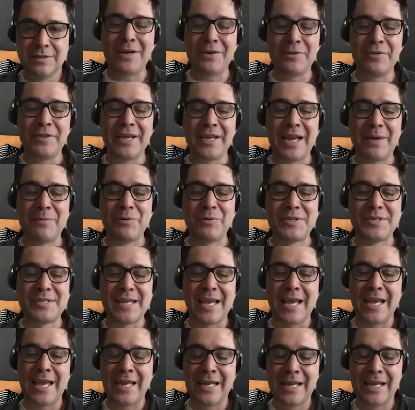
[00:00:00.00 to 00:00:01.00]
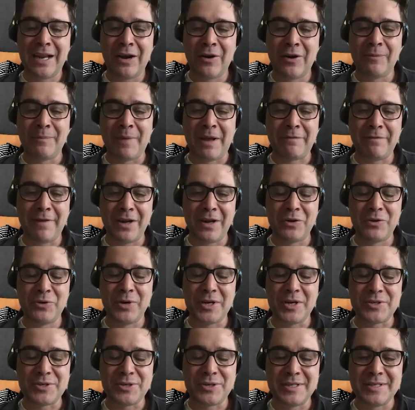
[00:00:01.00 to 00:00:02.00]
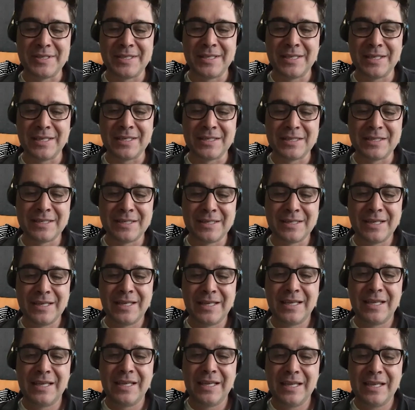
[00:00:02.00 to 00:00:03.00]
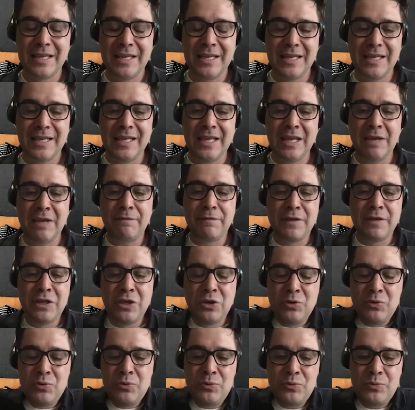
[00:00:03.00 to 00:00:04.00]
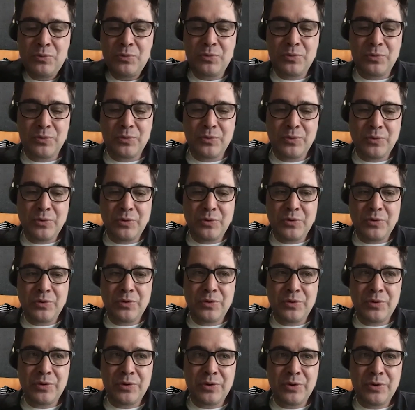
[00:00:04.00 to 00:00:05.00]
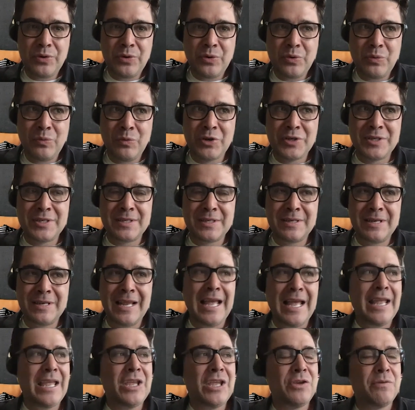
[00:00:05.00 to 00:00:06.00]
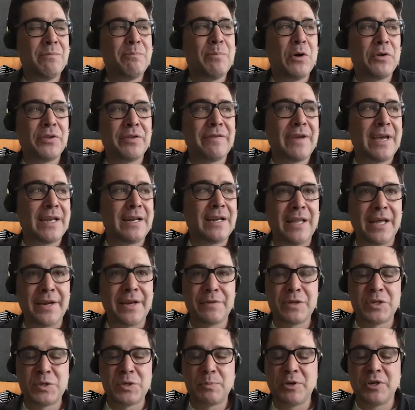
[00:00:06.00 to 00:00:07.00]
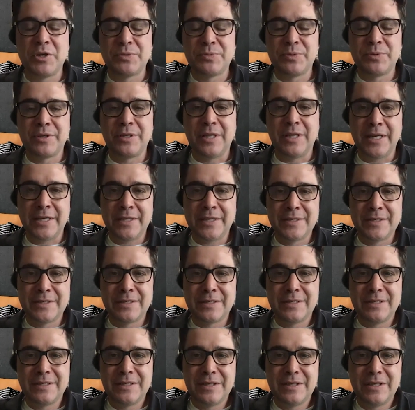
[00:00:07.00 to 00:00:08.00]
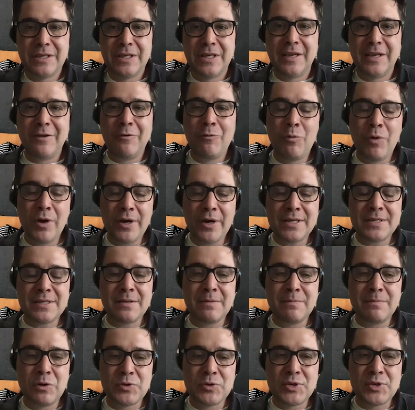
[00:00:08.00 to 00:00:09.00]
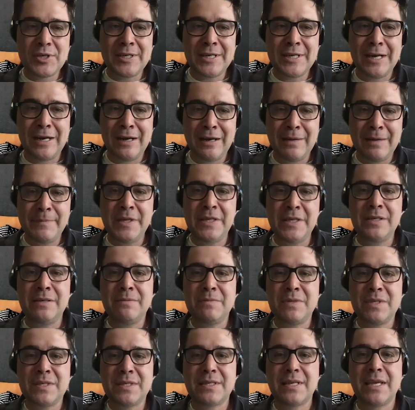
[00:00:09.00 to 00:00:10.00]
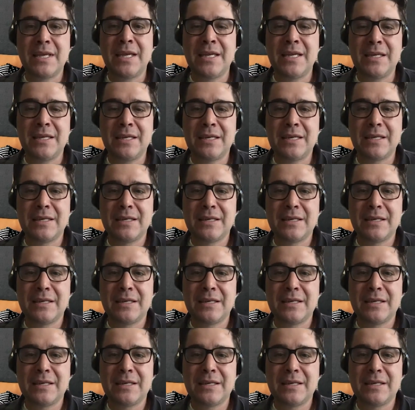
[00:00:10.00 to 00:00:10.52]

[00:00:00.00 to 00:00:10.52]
thing I would say, or my final question is this. If you both have had a lot of experience with clients. What is the most common mistake